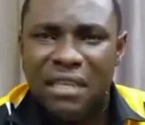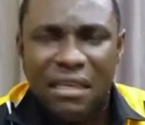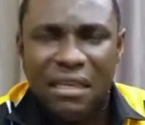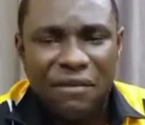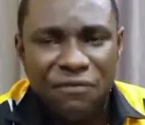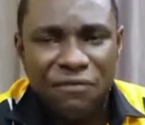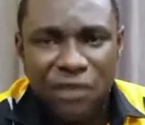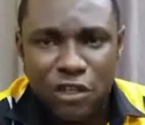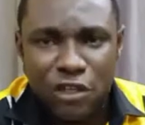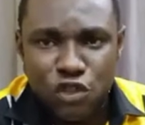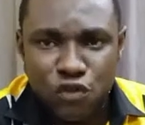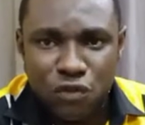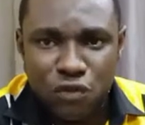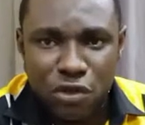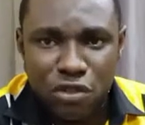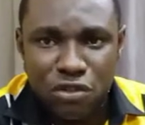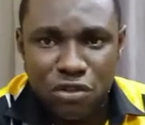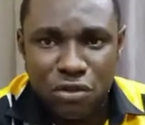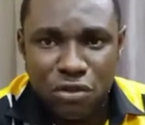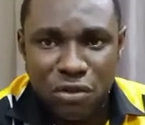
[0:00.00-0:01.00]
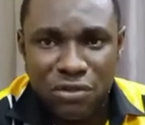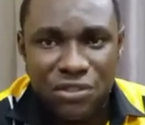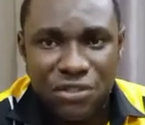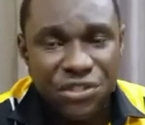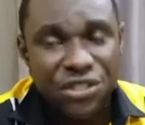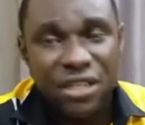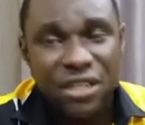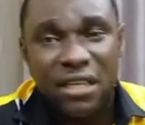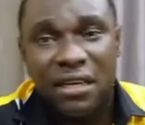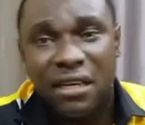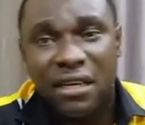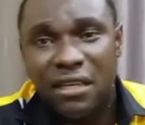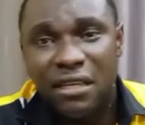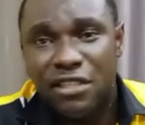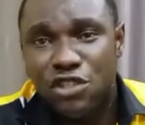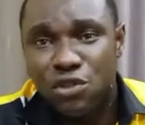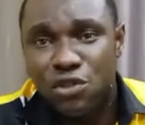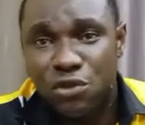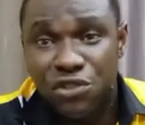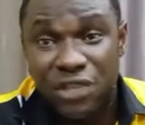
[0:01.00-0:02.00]
infrastructures,
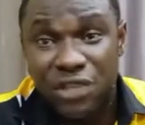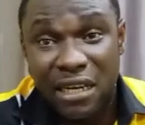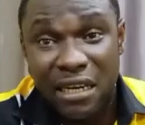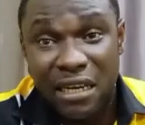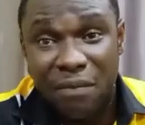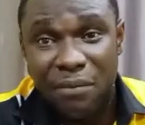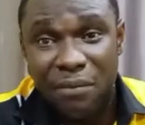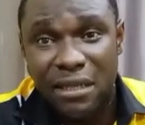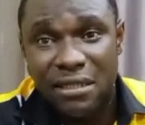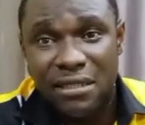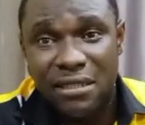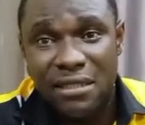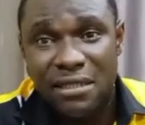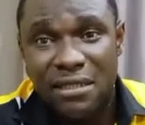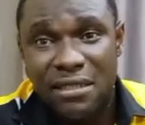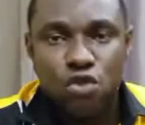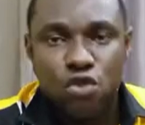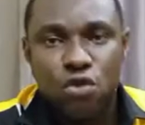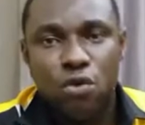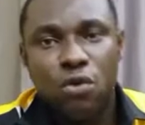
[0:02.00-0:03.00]
generally social amenities.